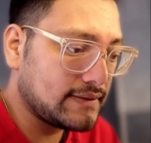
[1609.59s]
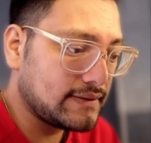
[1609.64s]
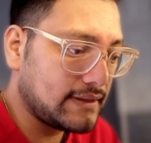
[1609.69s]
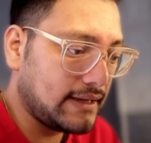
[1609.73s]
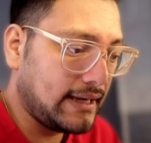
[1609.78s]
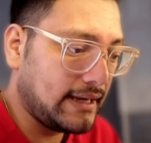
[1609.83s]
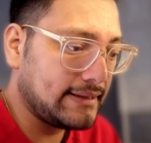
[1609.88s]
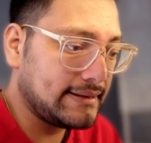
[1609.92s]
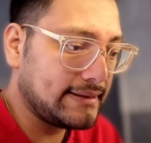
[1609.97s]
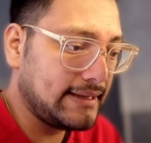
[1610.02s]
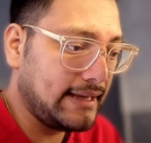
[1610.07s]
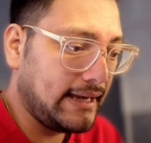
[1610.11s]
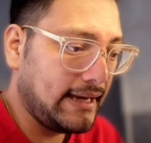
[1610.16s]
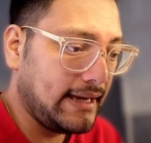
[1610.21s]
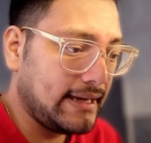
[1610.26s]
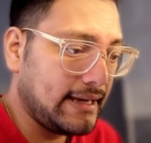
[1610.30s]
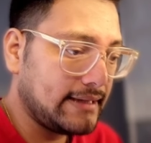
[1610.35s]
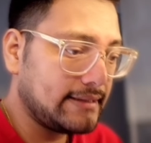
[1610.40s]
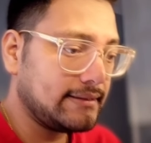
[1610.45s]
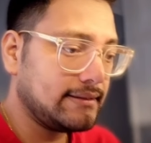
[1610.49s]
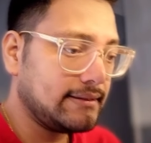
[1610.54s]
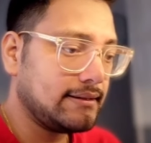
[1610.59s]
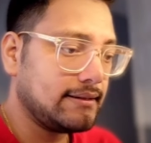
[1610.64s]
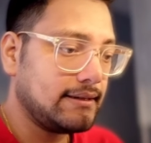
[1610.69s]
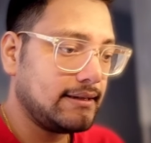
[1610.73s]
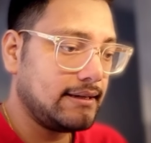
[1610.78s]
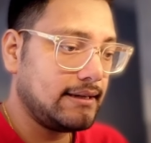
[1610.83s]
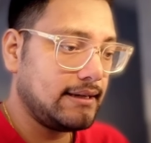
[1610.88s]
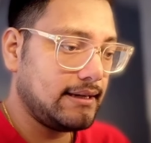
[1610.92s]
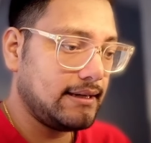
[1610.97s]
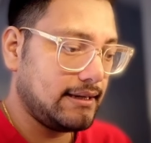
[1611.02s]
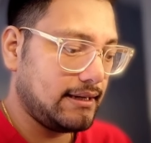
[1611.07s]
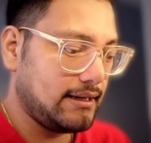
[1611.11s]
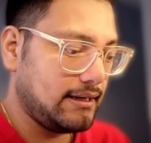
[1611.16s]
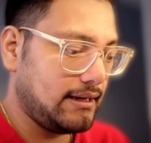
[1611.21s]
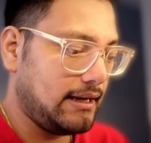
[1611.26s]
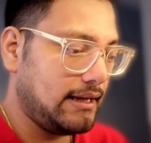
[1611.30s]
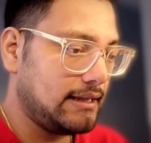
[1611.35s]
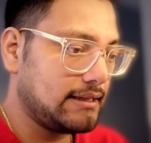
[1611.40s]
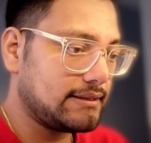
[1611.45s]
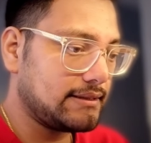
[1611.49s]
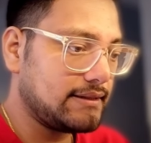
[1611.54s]
And then
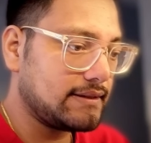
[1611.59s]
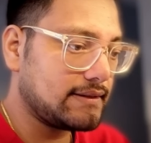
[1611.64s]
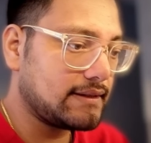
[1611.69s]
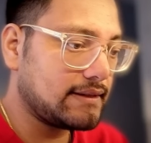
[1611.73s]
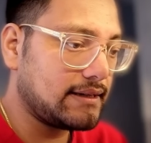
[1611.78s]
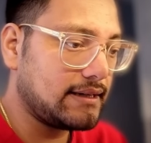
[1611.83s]
I'll just create